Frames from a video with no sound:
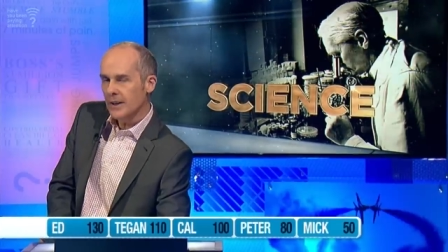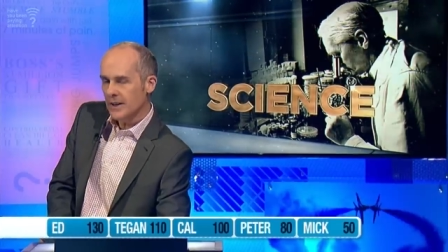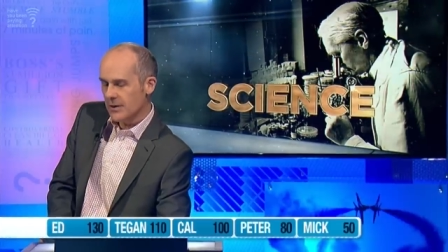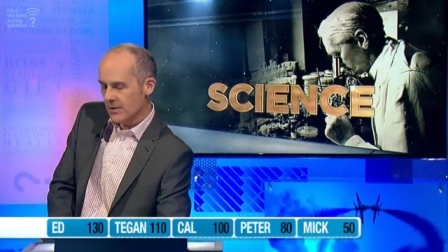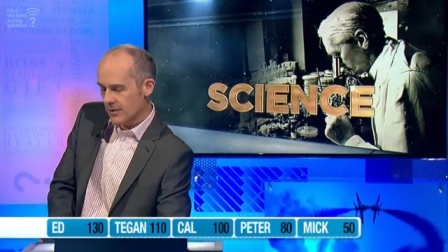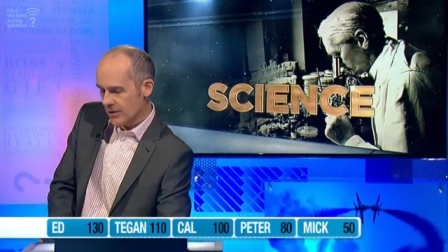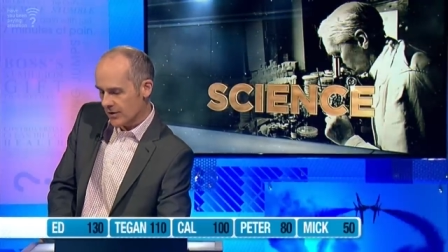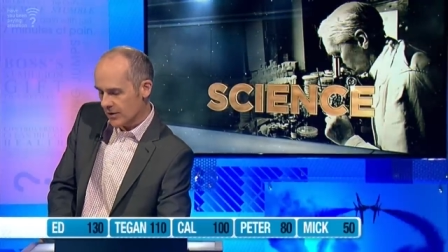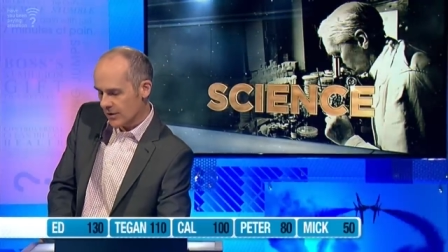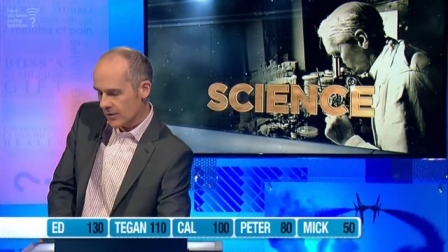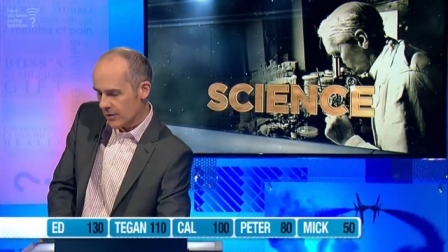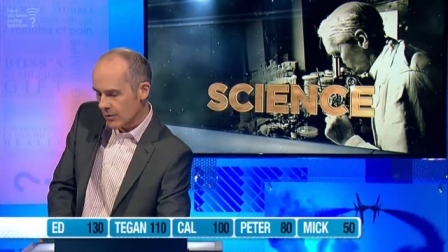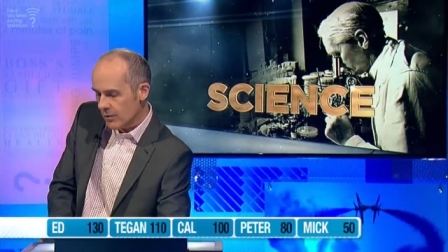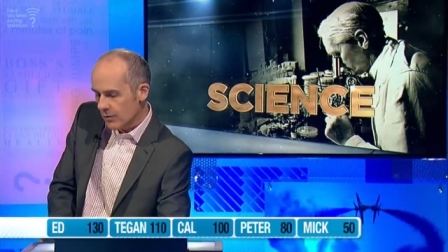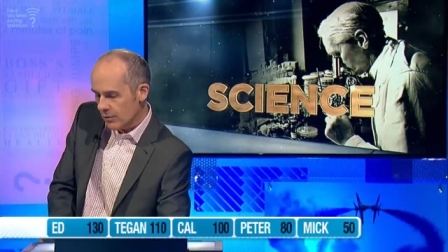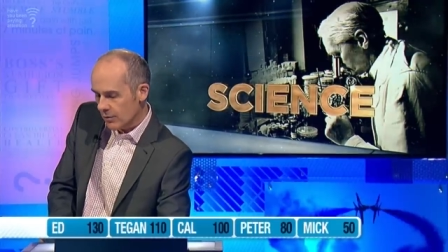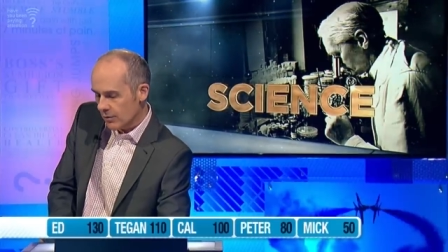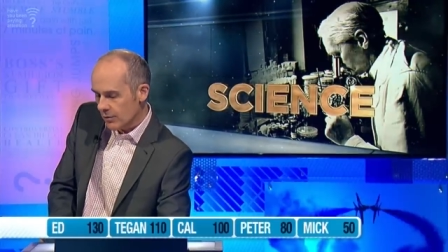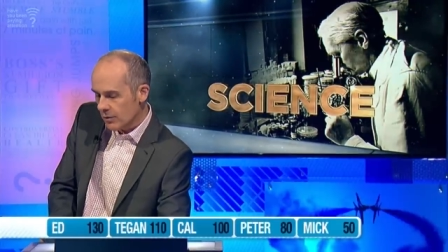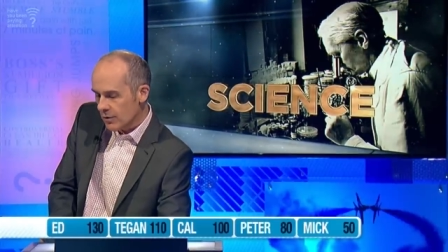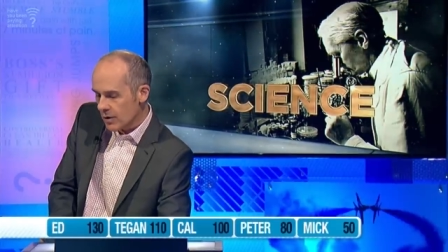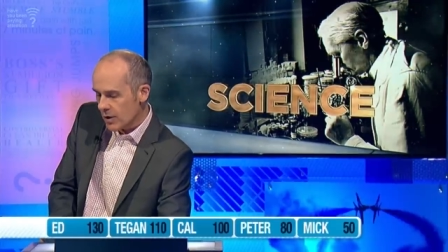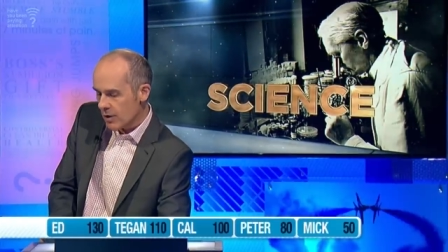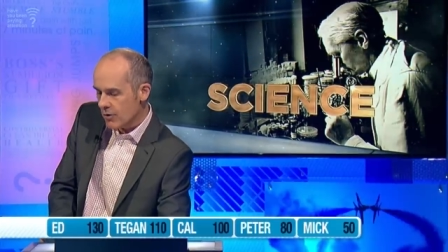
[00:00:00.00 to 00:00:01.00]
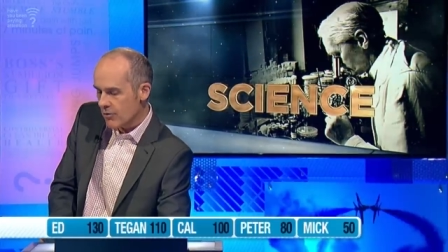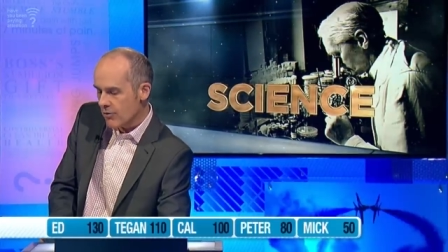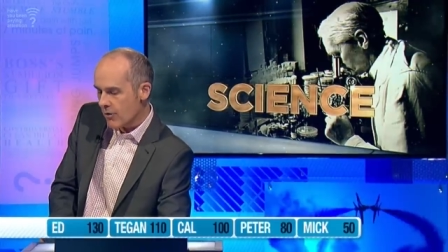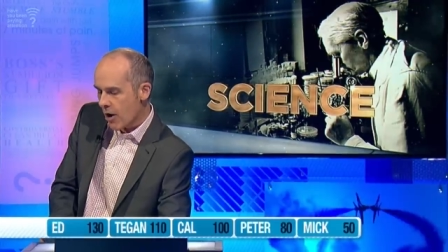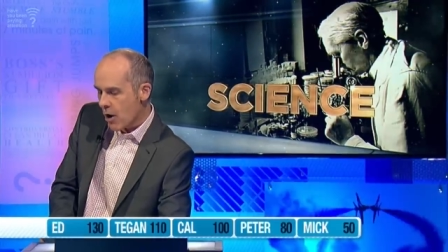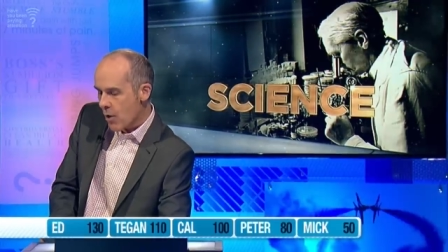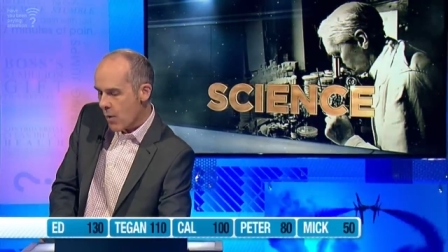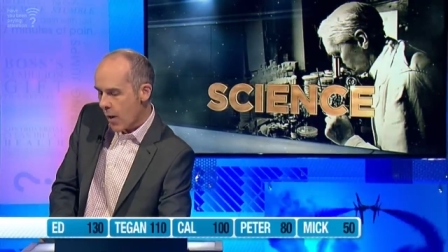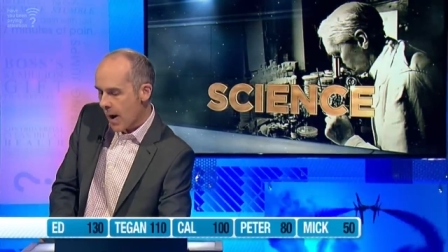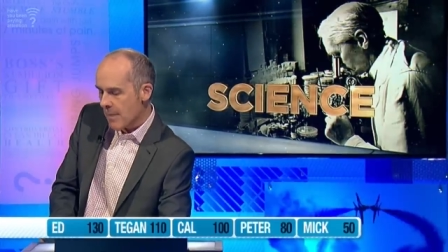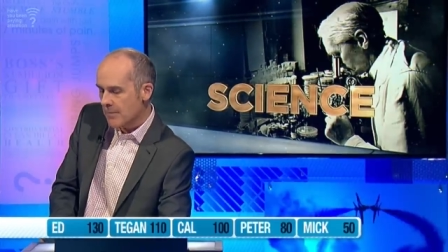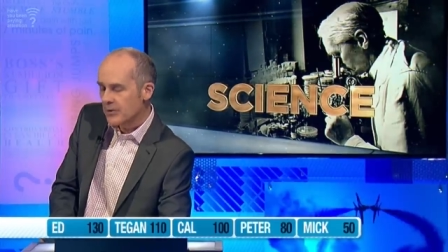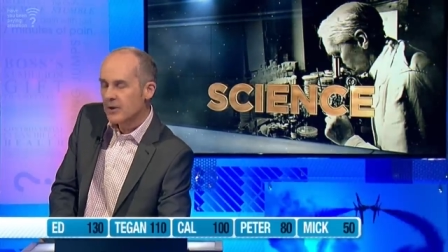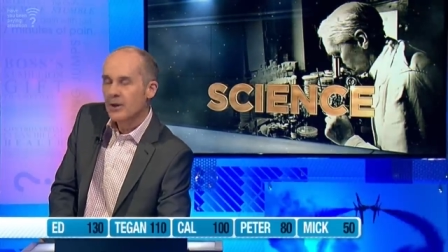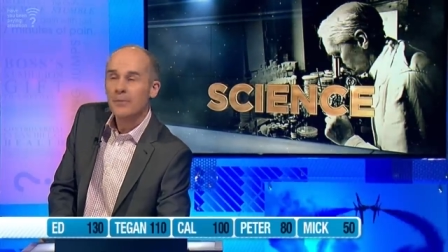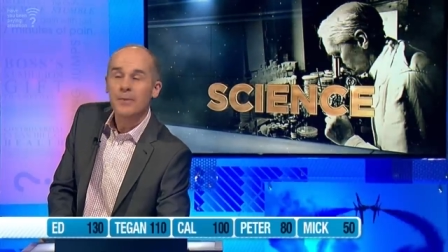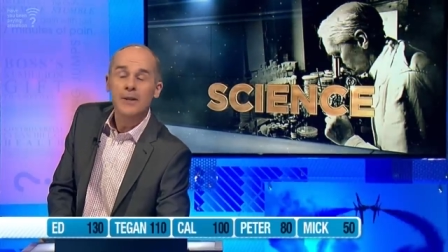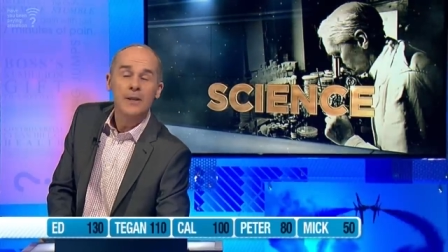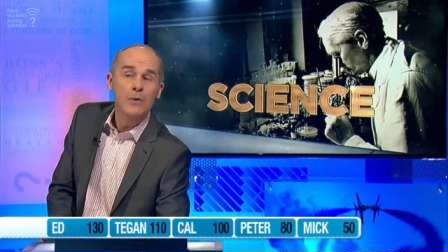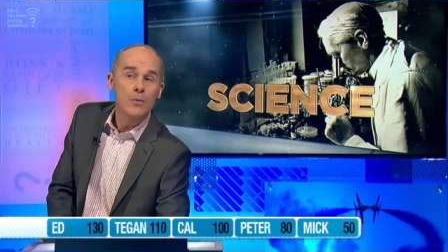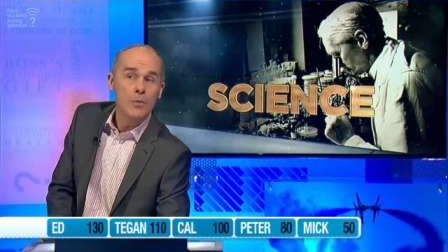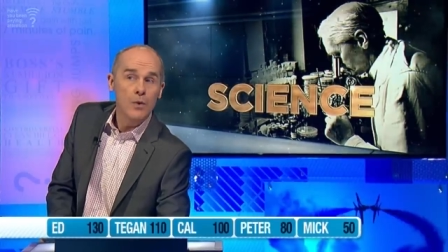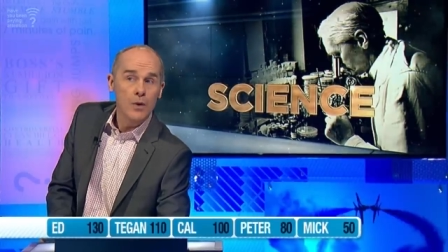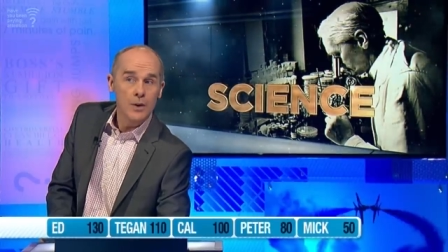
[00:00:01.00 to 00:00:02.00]
in school grow up to
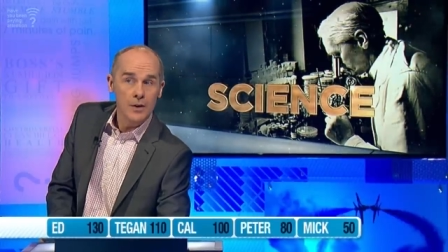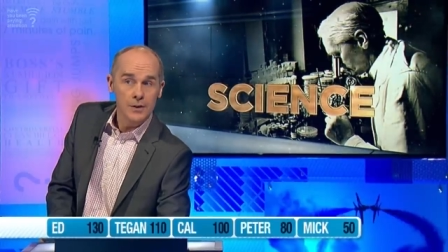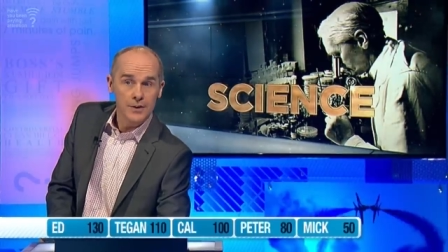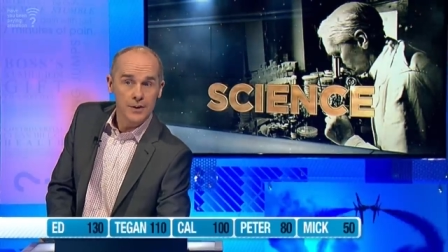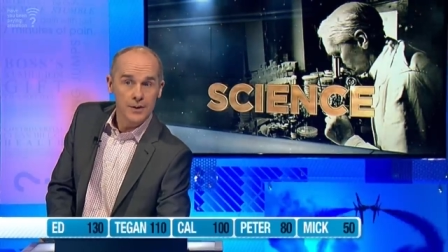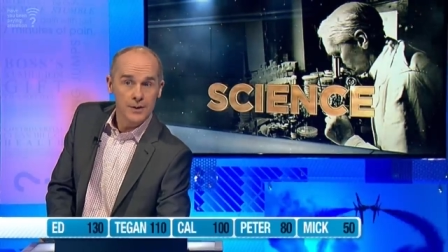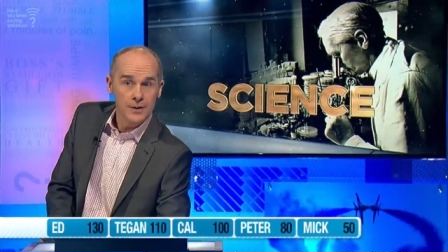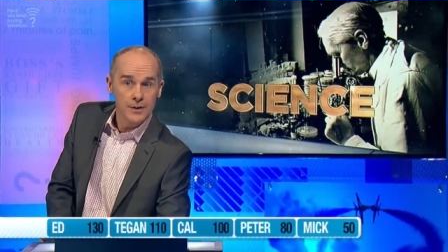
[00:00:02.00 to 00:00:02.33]
be what?